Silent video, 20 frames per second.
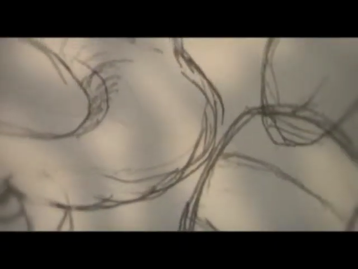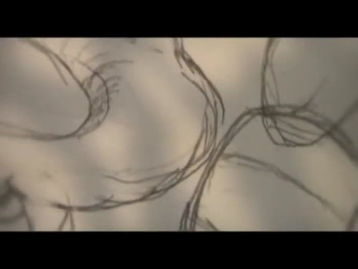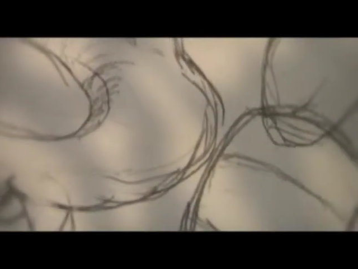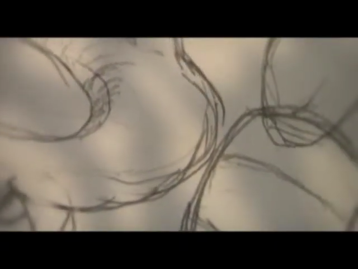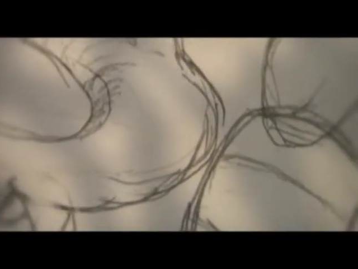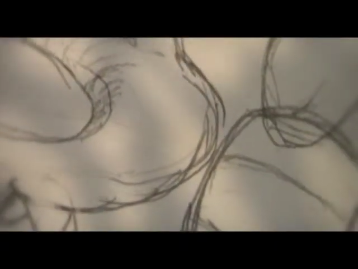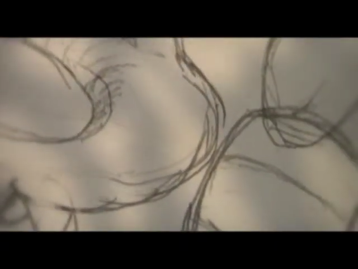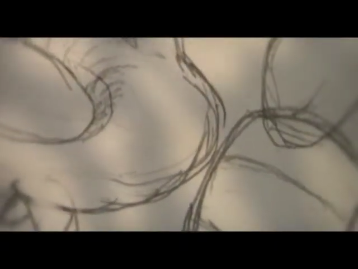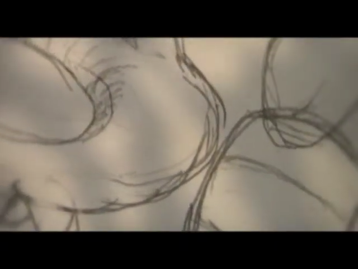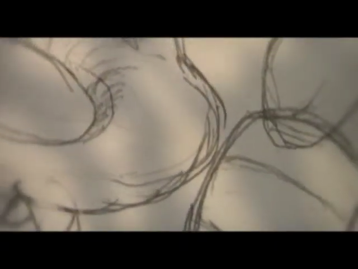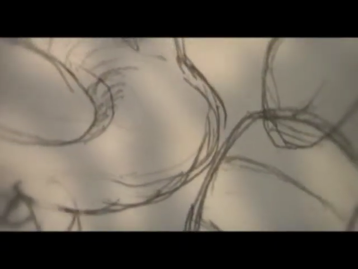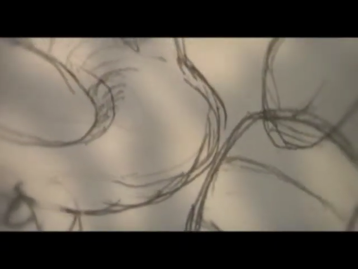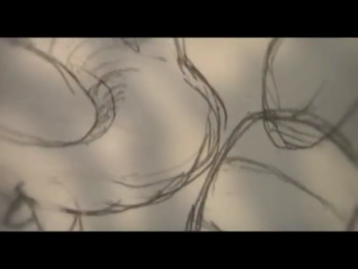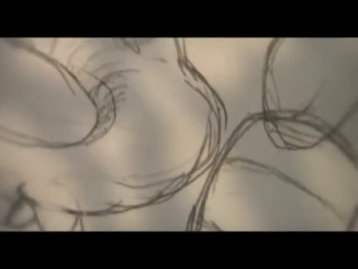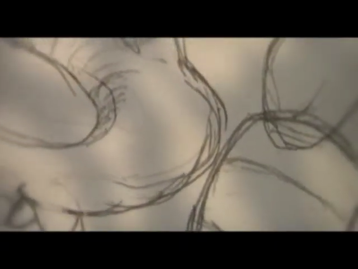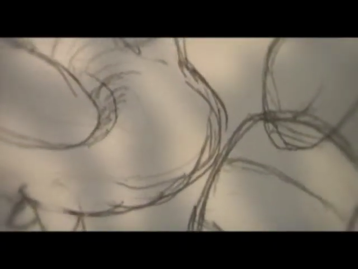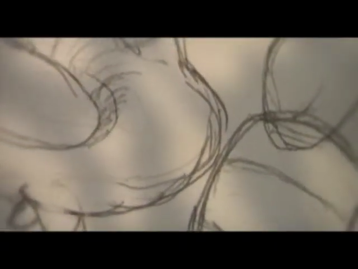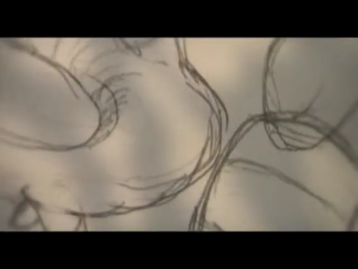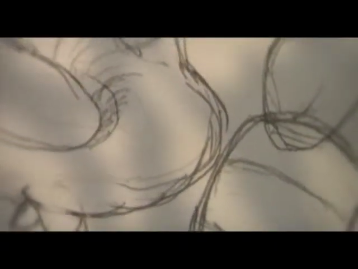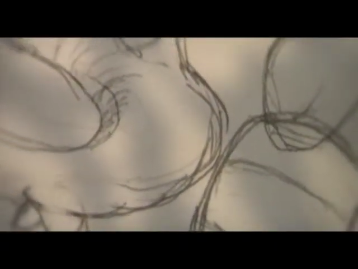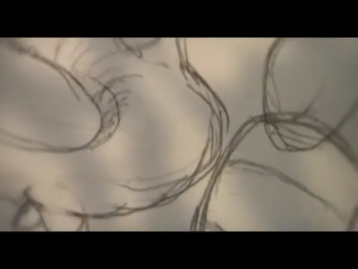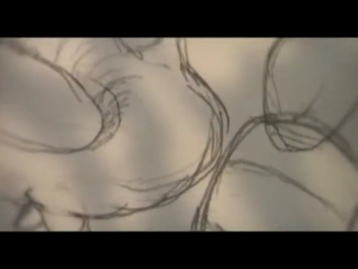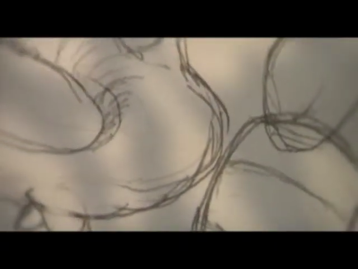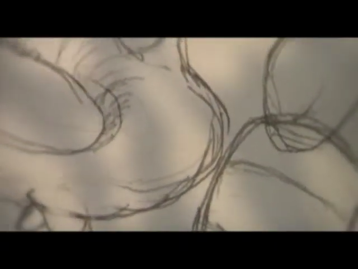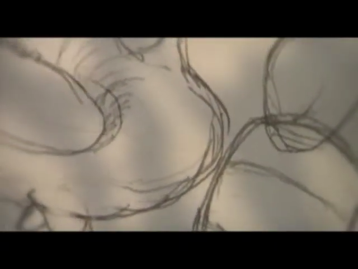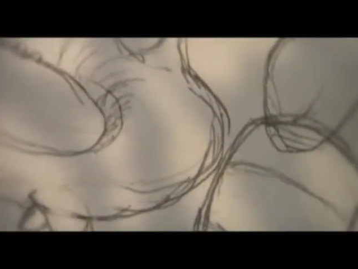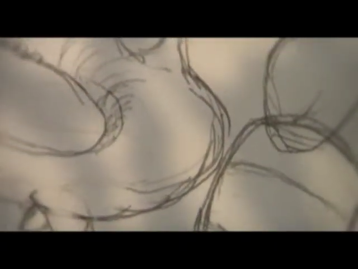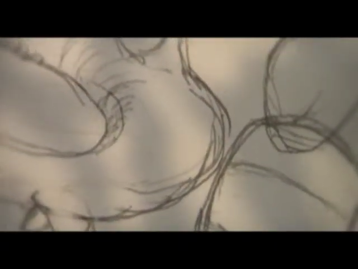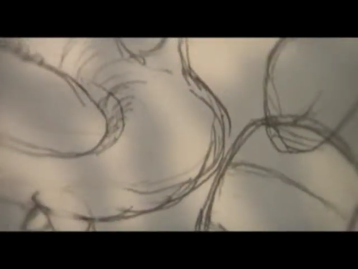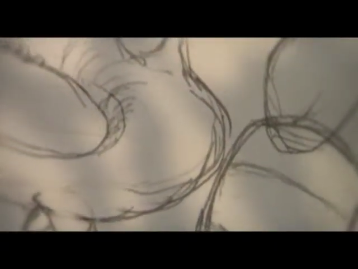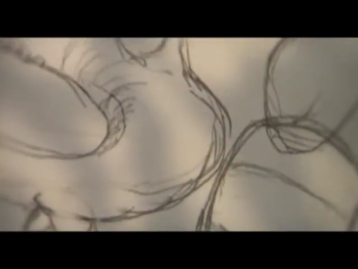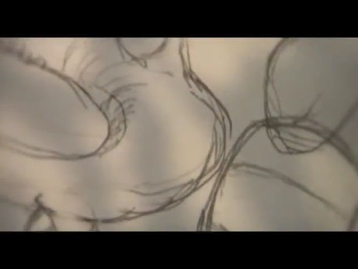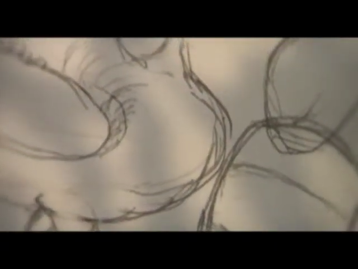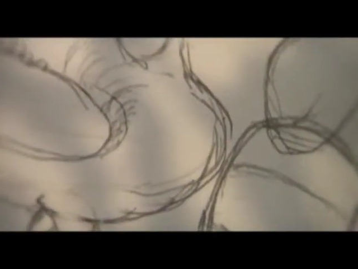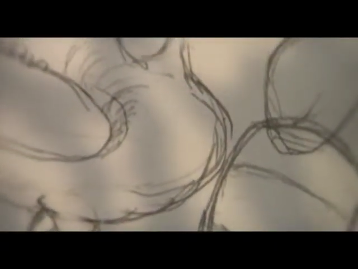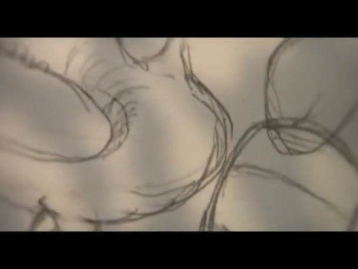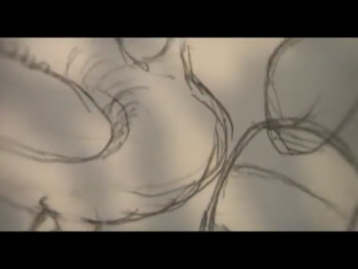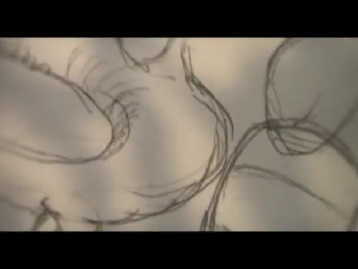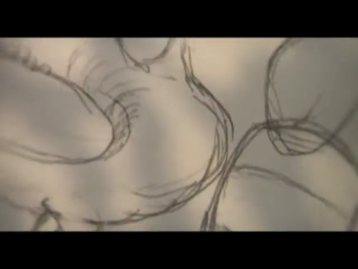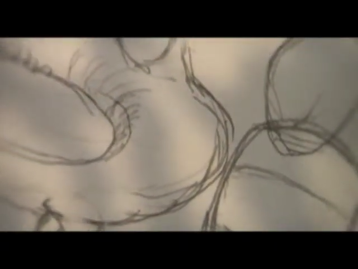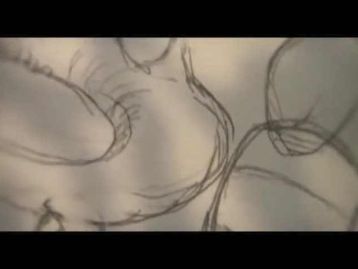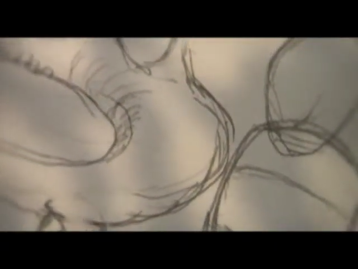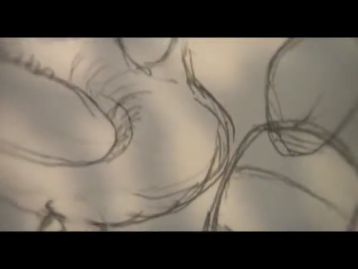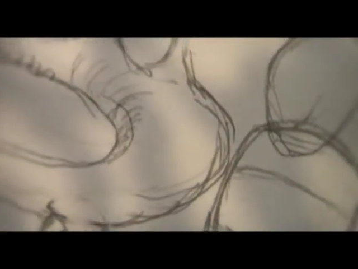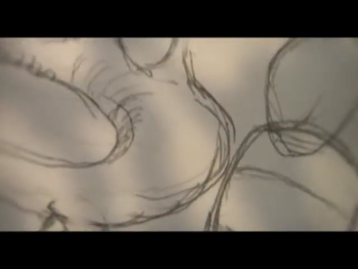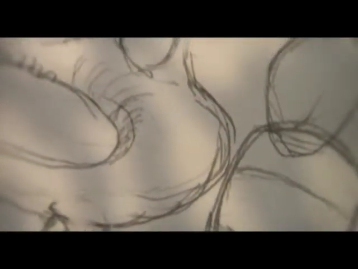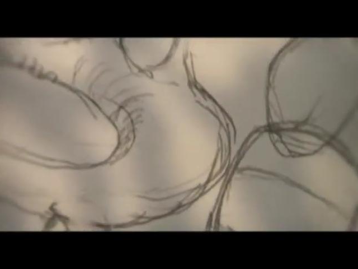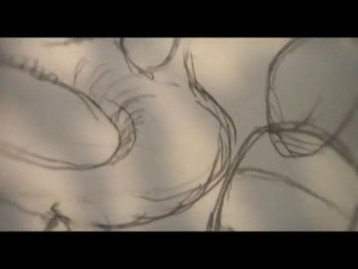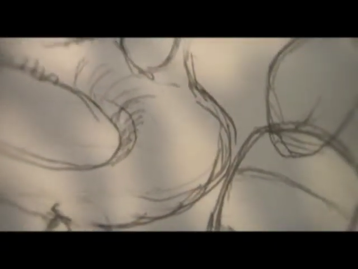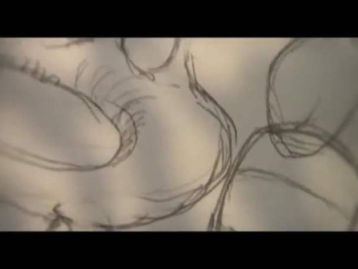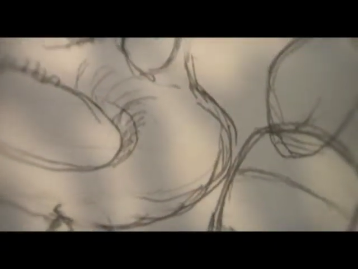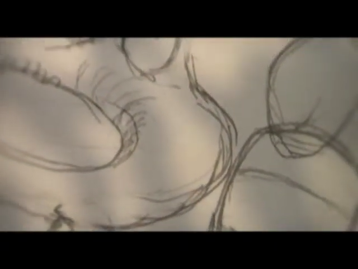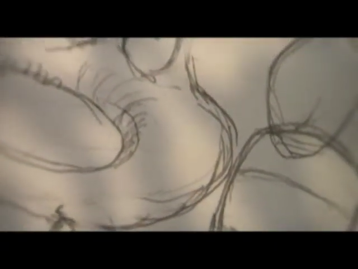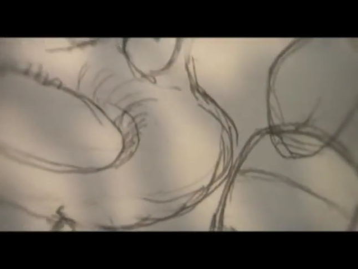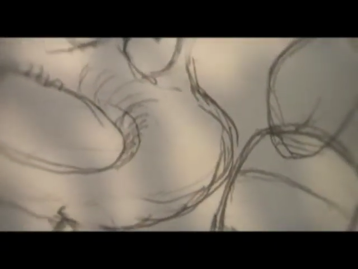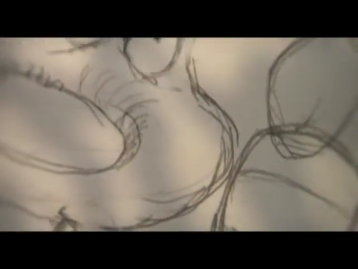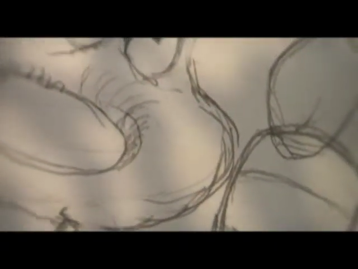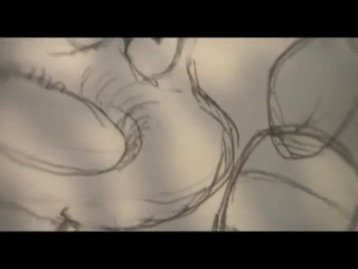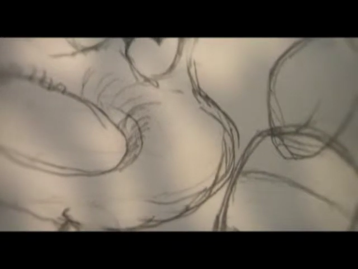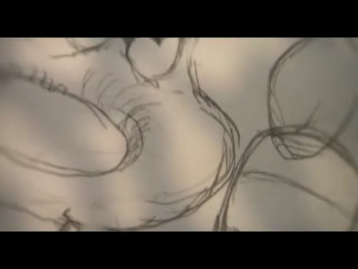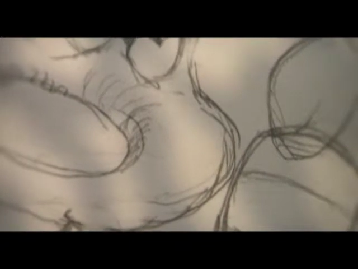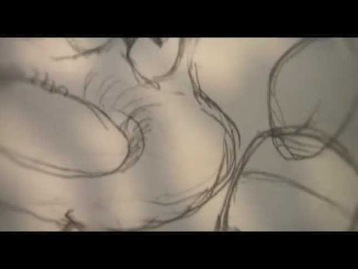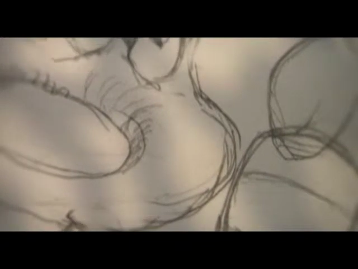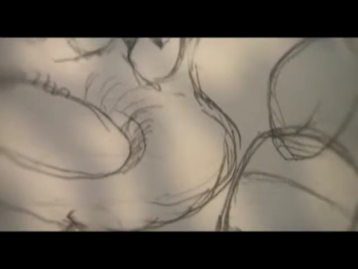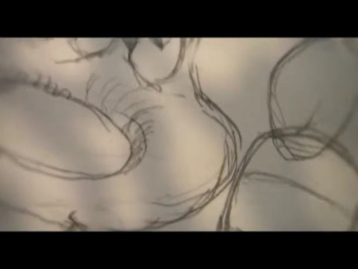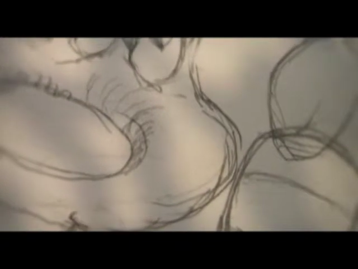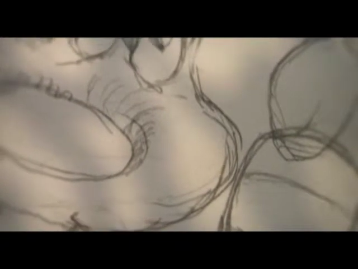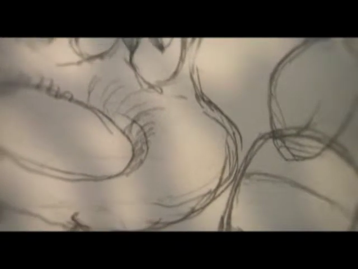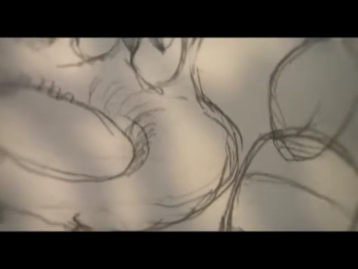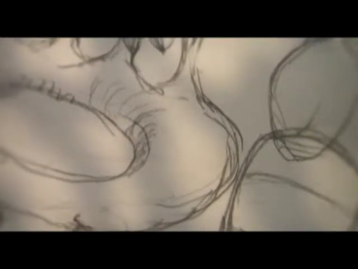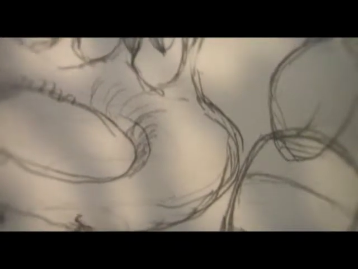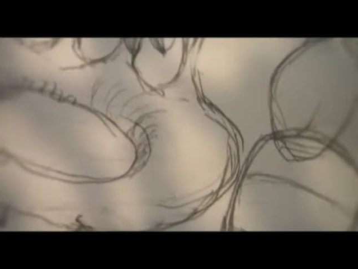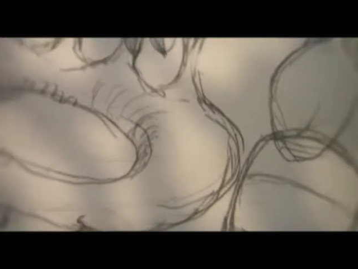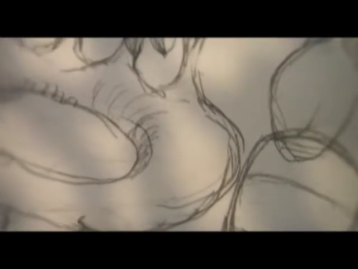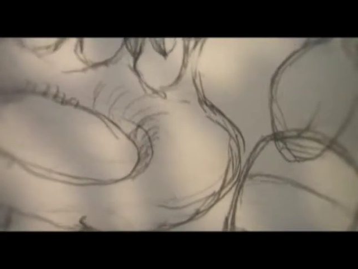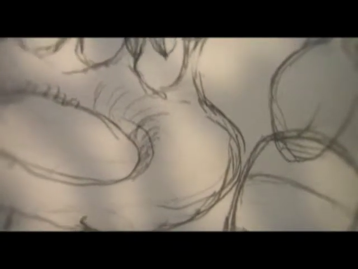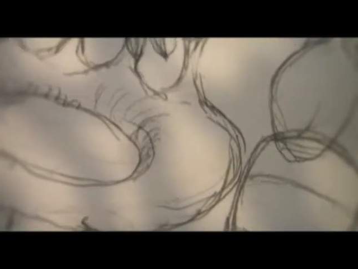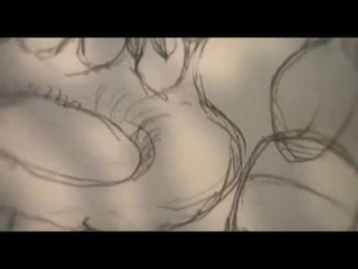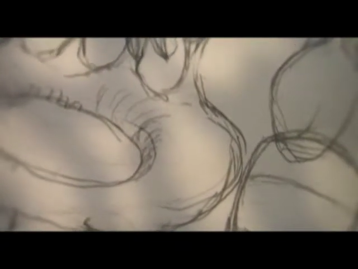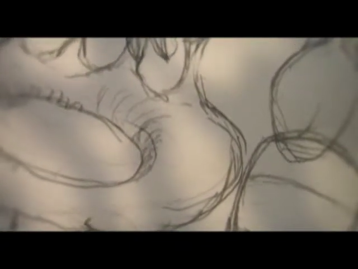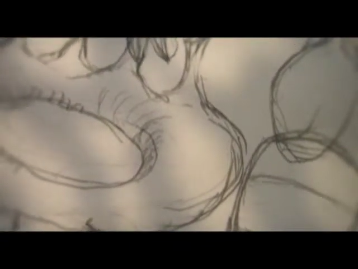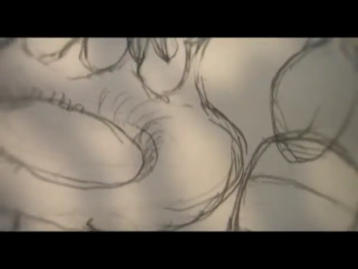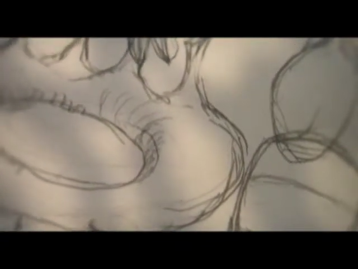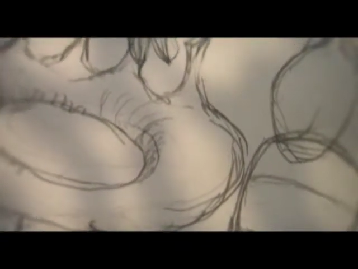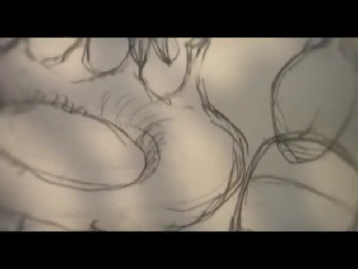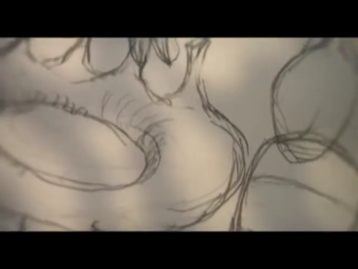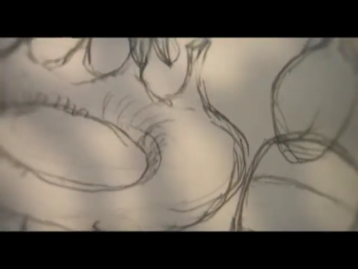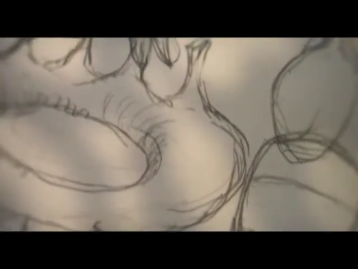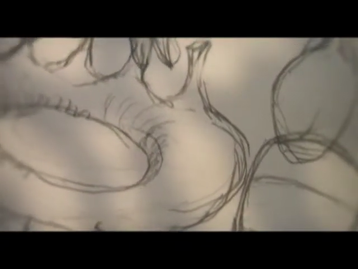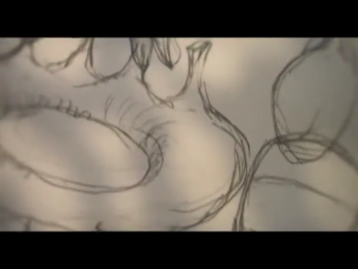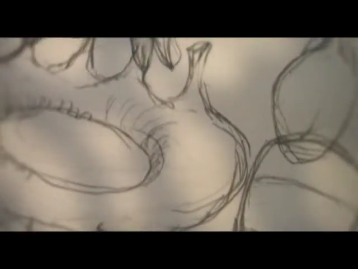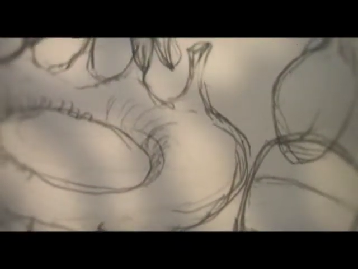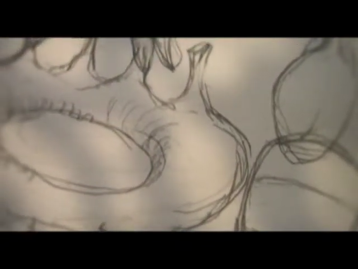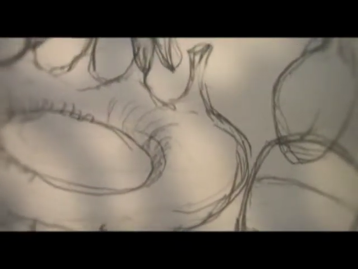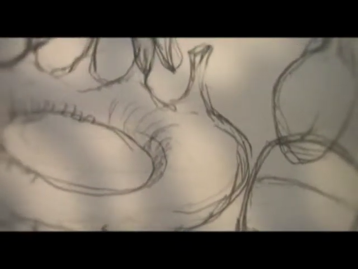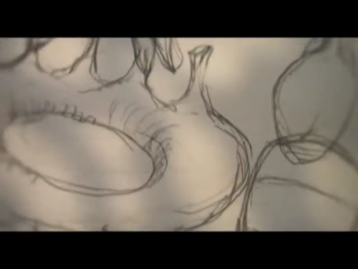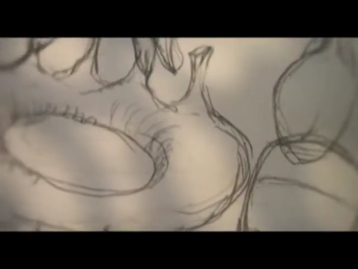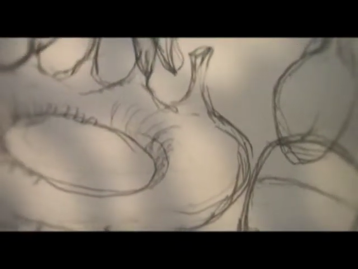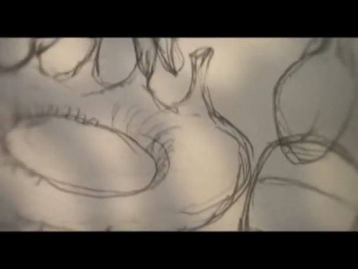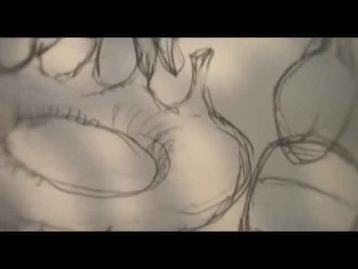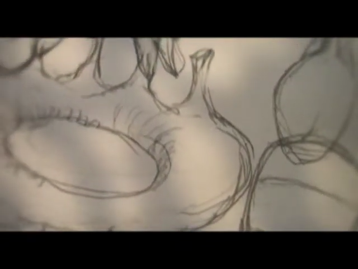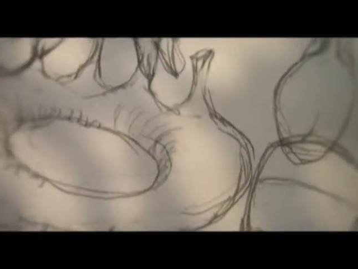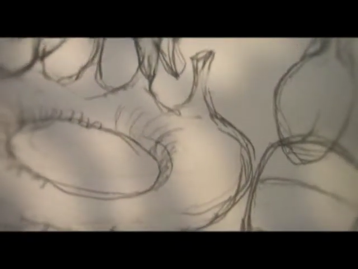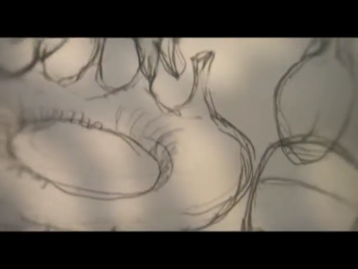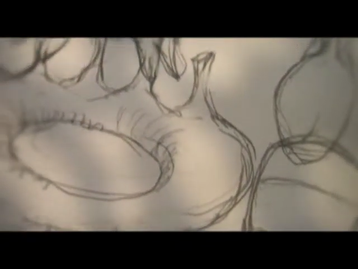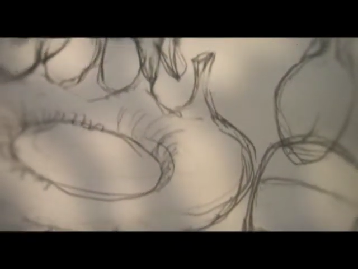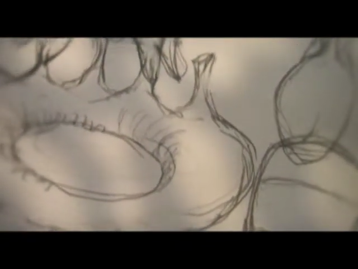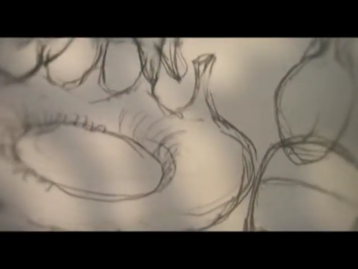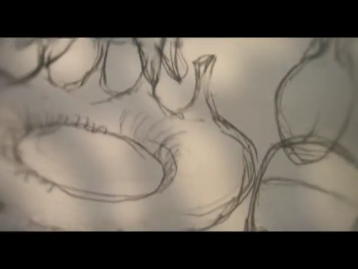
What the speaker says: Nobody's mouth can be seen.